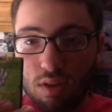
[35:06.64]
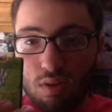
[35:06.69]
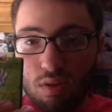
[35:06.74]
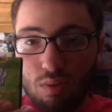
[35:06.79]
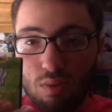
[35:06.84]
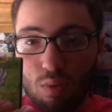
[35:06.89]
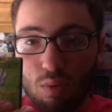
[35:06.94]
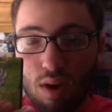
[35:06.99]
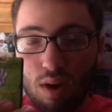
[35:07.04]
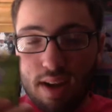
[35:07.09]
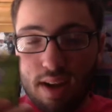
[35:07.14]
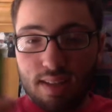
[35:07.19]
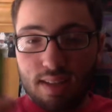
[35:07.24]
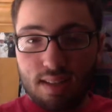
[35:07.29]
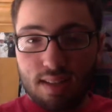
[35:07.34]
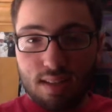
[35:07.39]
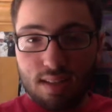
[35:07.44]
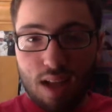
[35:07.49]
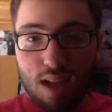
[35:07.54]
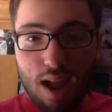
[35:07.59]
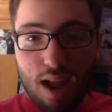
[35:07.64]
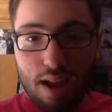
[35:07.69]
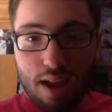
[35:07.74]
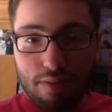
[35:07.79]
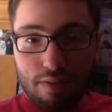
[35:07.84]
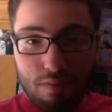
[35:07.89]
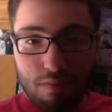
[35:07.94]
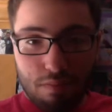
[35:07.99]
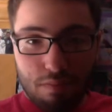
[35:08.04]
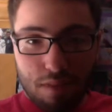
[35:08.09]
When is this? I
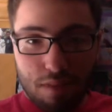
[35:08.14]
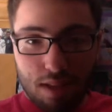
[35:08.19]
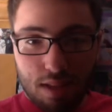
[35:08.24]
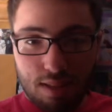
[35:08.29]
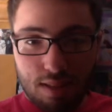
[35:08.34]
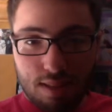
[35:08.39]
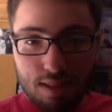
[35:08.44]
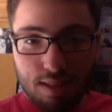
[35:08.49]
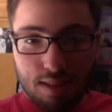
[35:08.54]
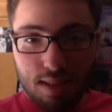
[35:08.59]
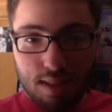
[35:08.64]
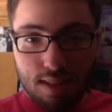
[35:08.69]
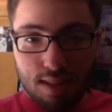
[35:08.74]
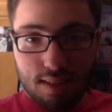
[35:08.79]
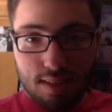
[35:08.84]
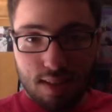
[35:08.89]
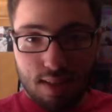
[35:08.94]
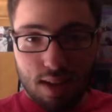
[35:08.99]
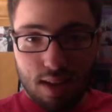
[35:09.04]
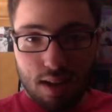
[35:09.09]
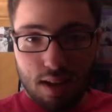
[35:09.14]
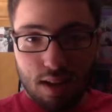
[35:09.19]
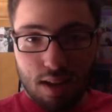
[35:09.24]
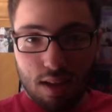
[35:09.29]
haven't been to Disney.